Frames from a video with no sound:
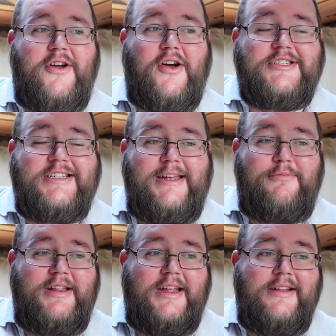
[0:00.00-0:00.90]
go to sleep,
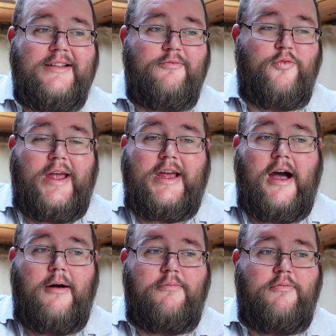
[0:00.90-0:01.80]
and then wake
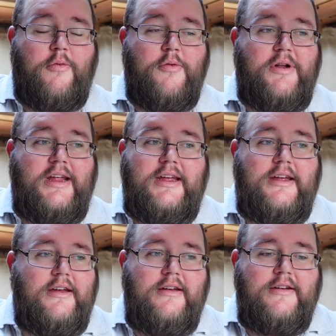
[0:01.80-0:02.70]
up probably,
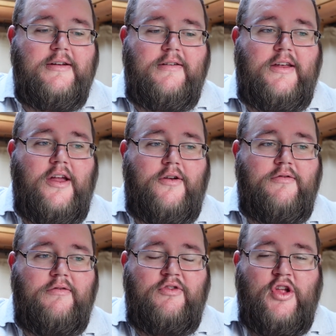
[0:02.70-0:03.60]
you know,
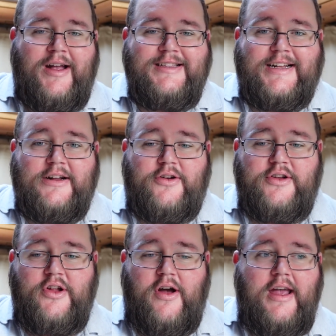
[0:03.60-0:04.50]
9, 10 o'clock at
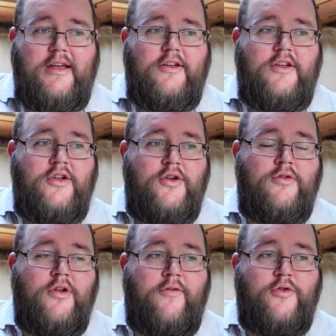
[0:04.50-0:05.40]
night. You
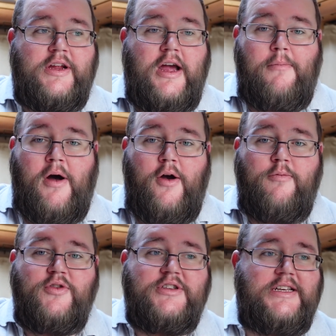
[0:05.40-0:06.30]
lot have already come
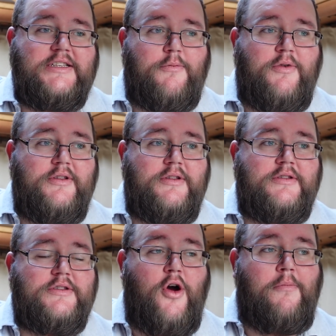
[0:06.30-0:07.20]
home. You see
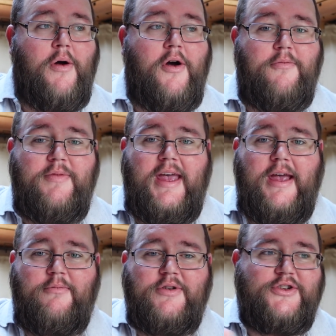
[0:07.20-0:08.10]
someone's got a motorhome
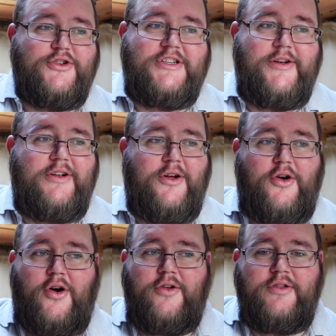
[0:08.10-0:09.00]
there, but it's got steering
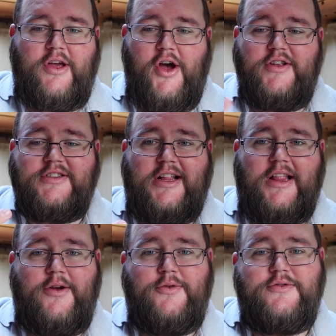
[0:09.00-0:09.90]
lock on, curtains are
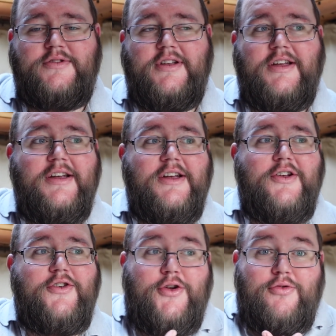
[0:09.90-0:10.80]
closed.
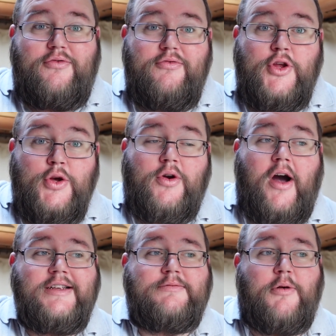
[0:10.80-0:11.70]
You
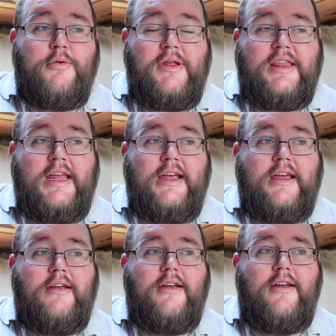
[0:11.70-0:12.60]
guys probably
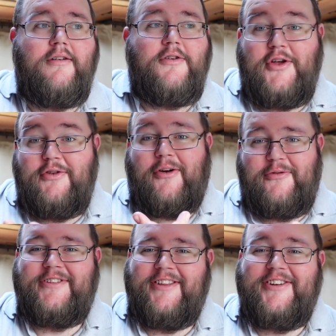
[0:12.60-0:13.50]
think, well, you lot
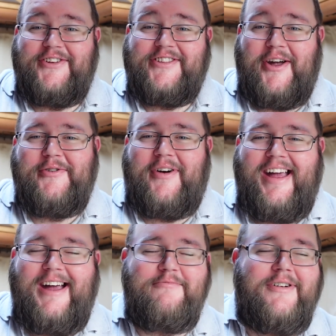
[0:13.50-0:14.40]
wouldn't, you'd know who I
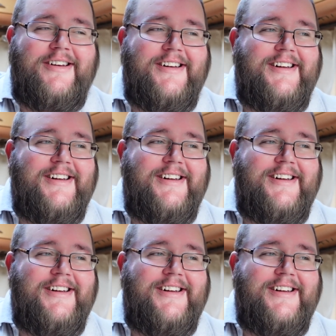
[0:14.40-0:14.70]
am, but